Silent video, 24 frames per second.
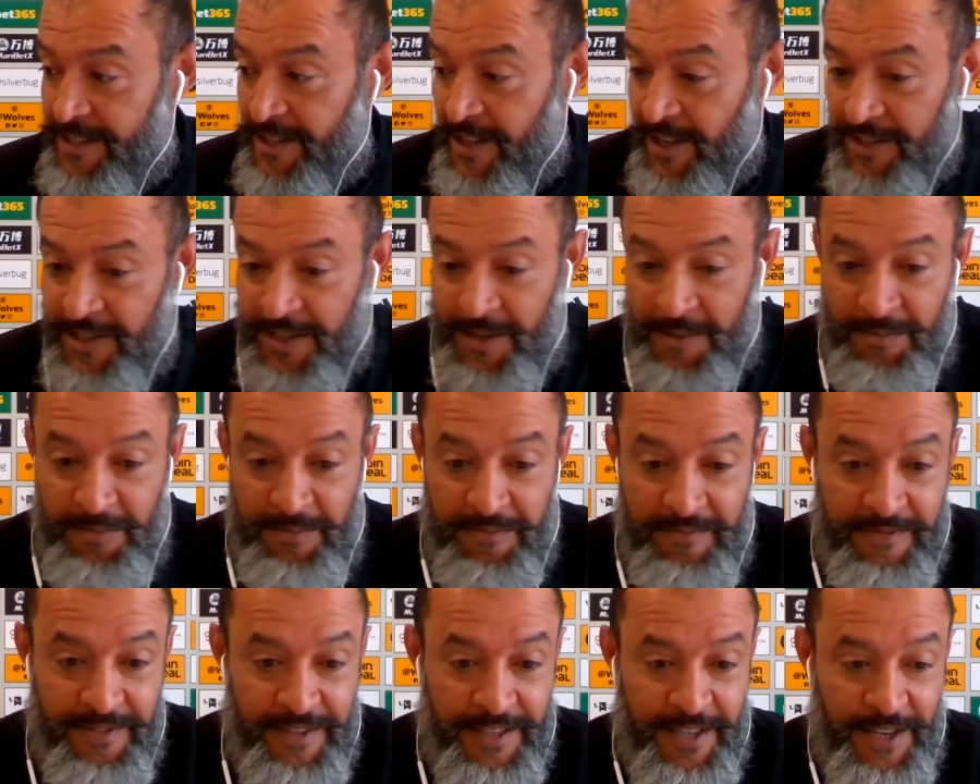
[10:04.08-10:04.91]
not
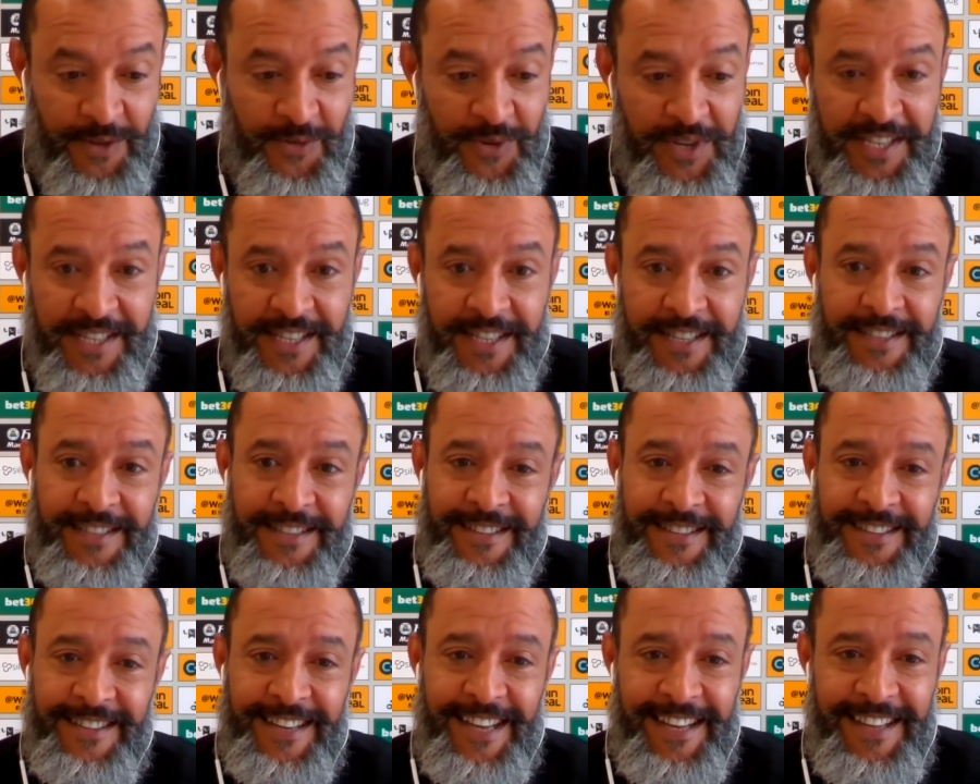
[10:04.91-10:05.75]
the reason
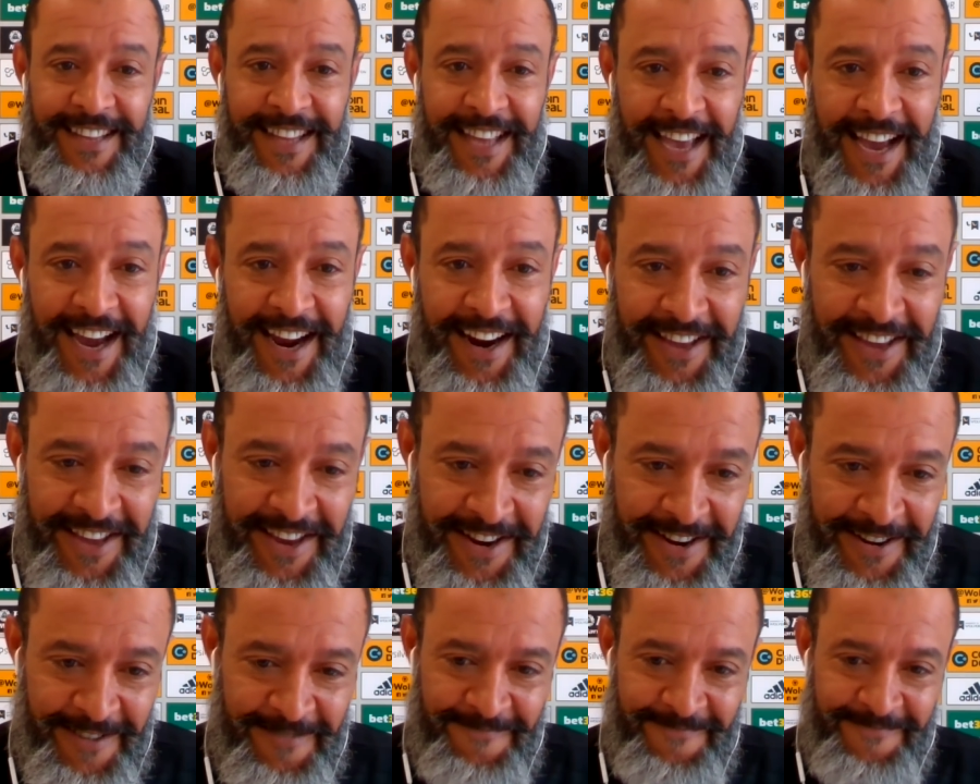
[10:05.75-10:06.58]
they are
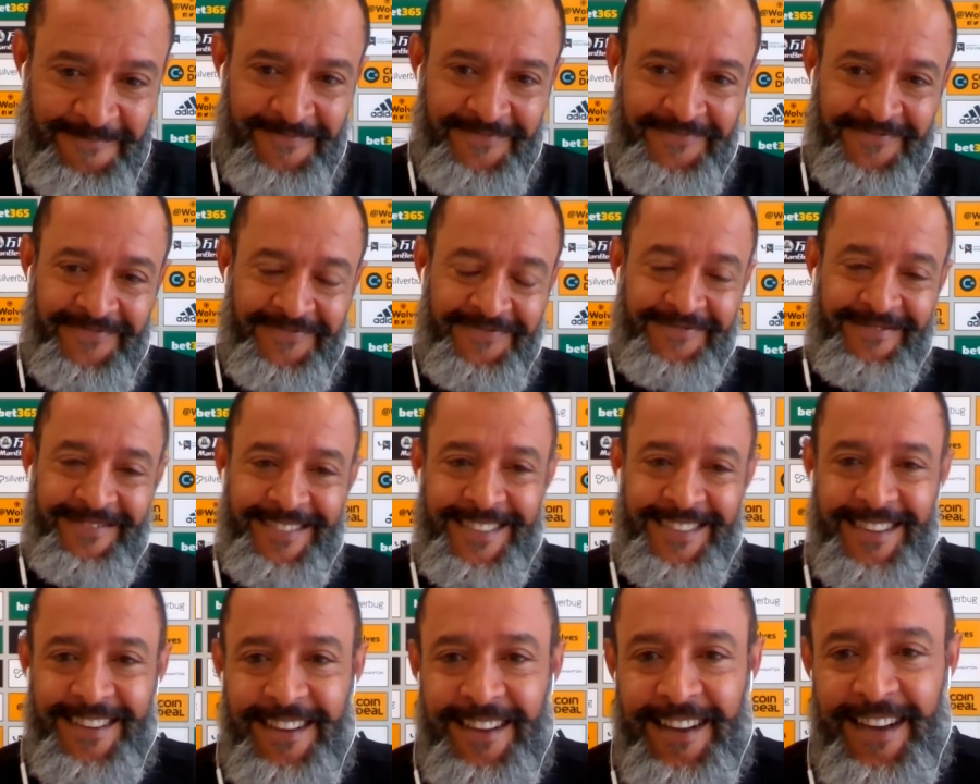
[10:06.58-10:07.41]
here.
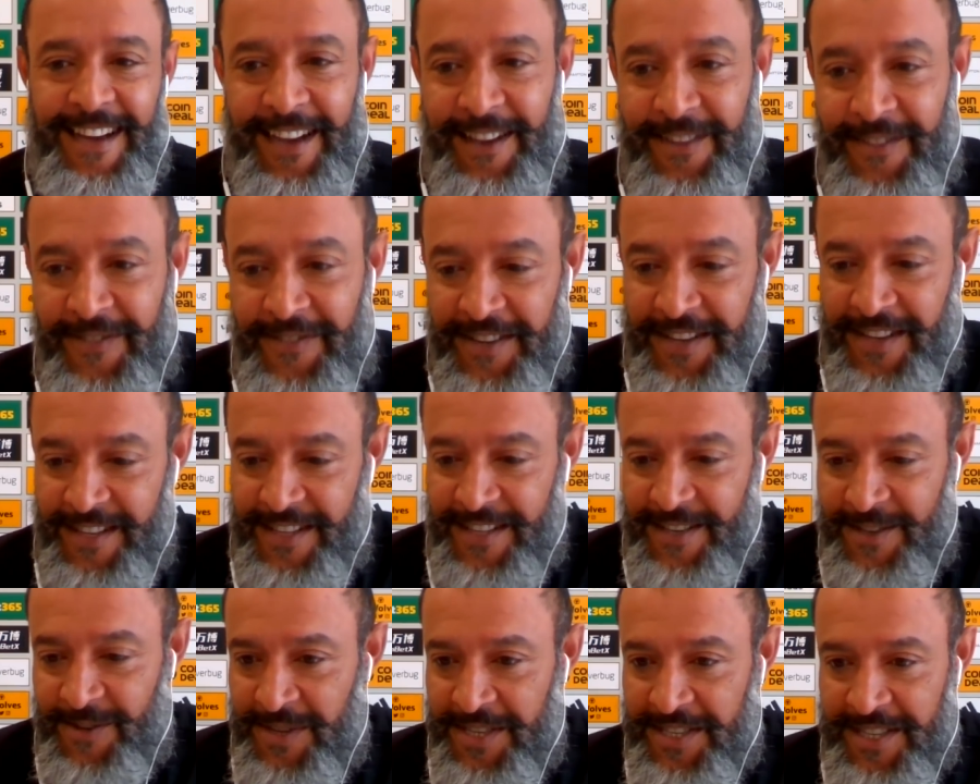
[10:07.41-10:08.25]
I think
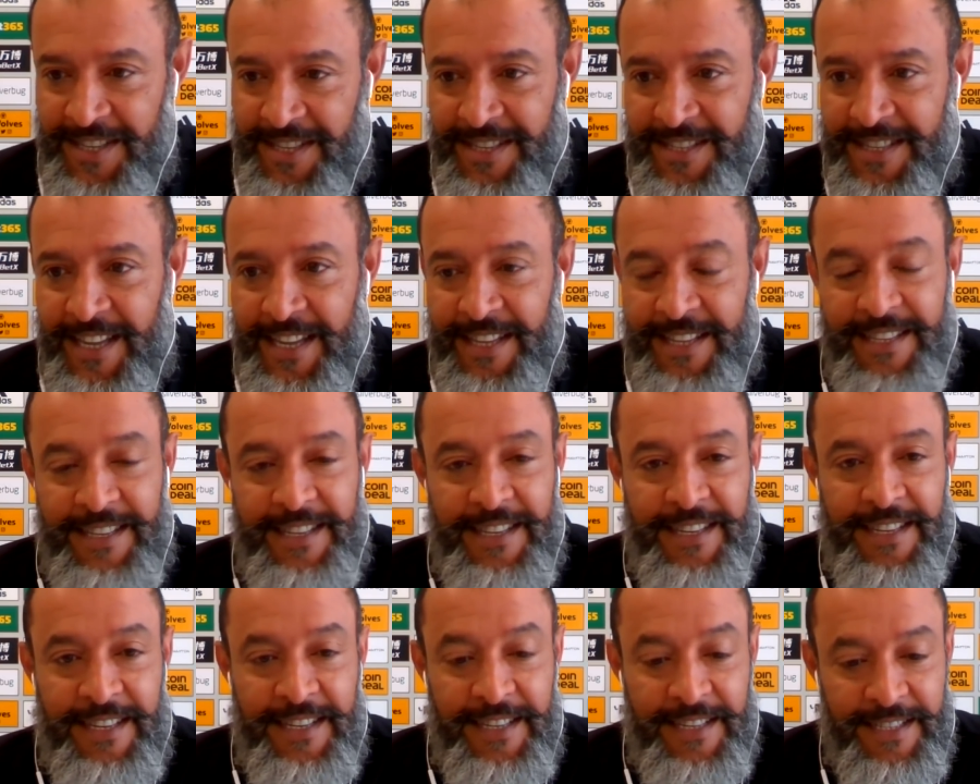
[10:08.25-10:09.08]
the reason is that
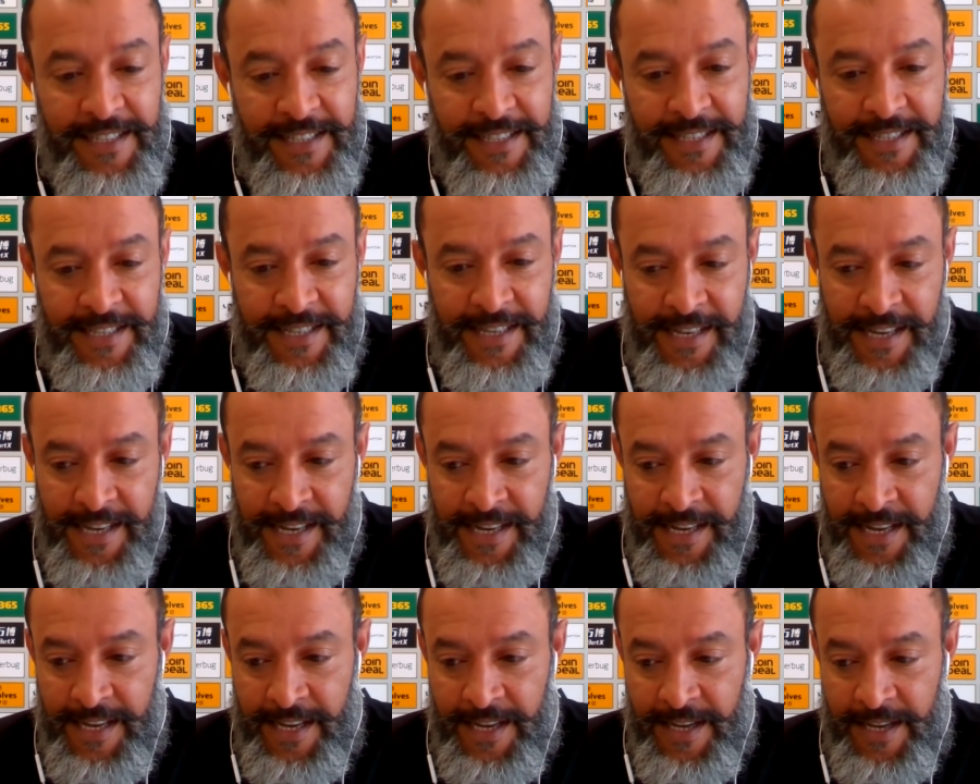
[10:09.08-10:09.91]

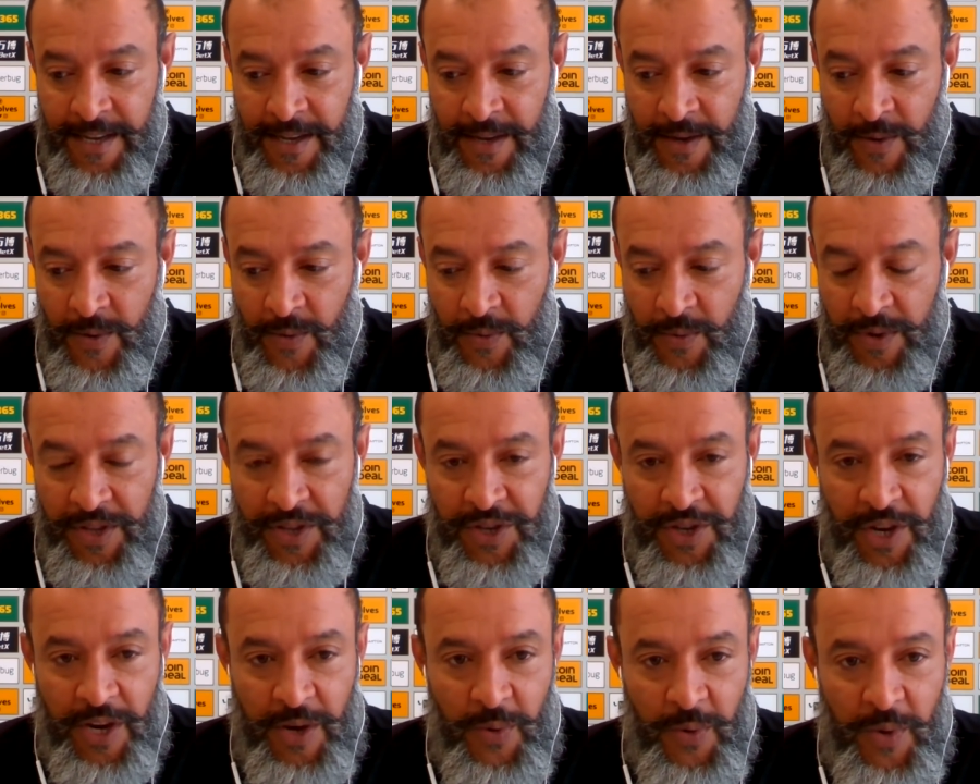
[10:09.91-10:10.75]
we
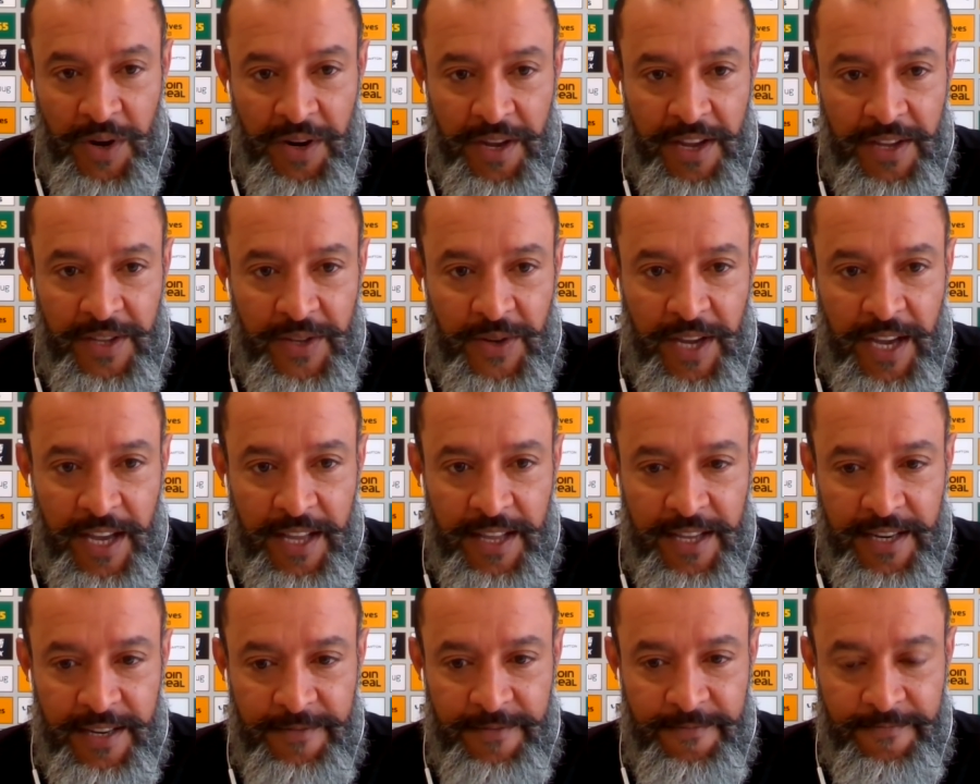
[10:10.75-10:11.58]
enjoy working
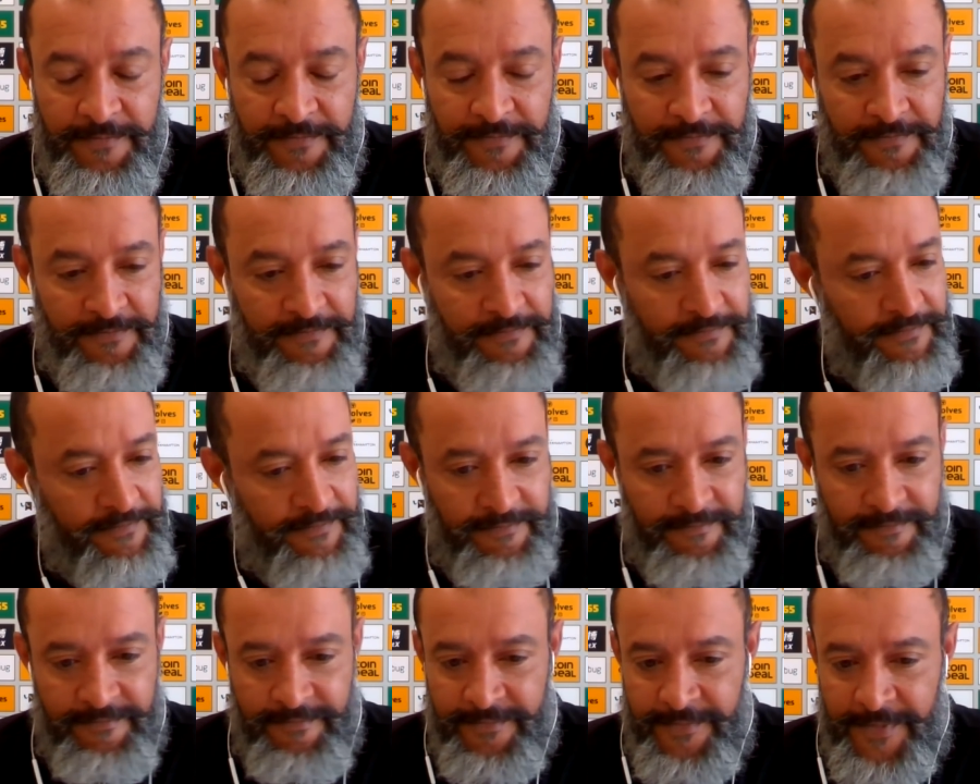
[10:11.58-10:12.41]
together.
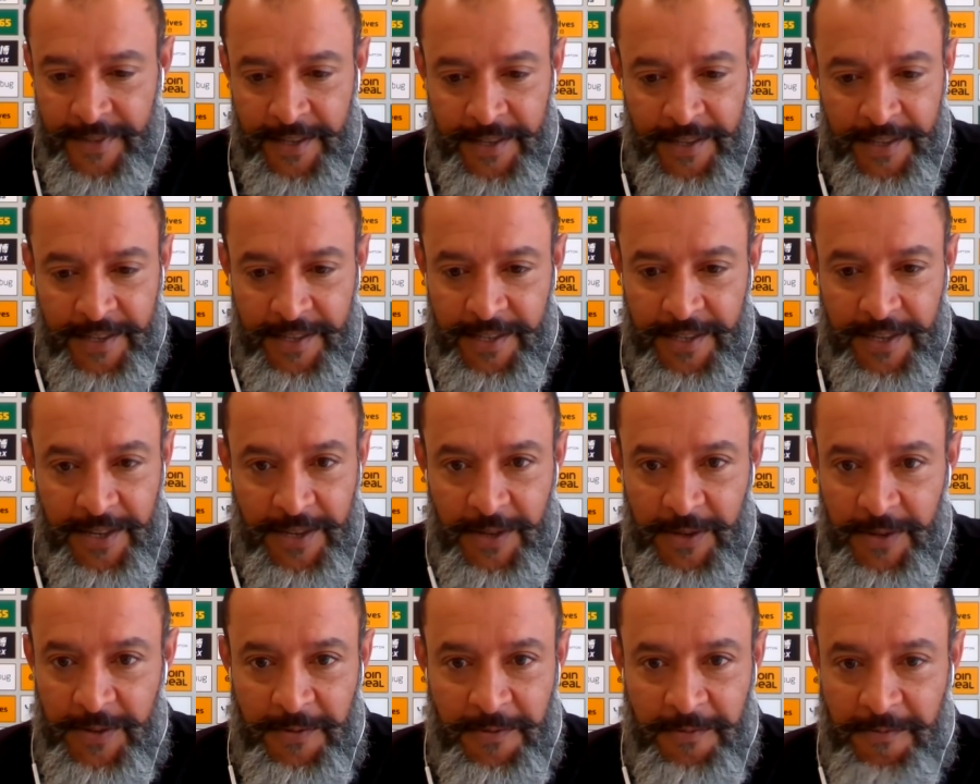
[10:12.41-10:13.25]

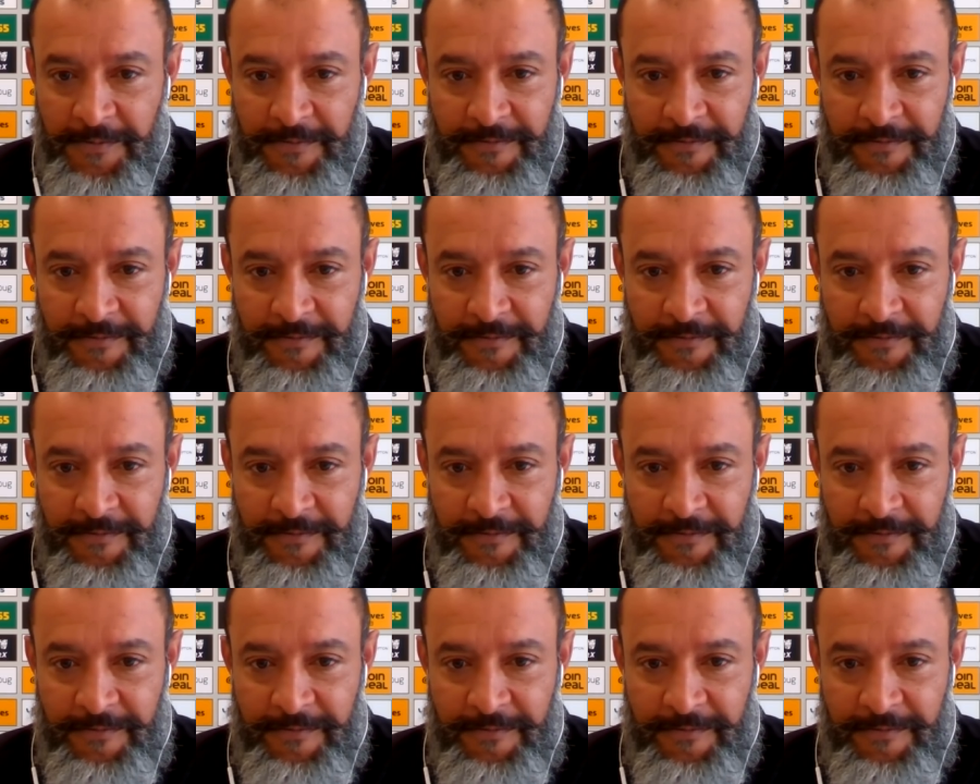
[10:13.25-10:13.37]
So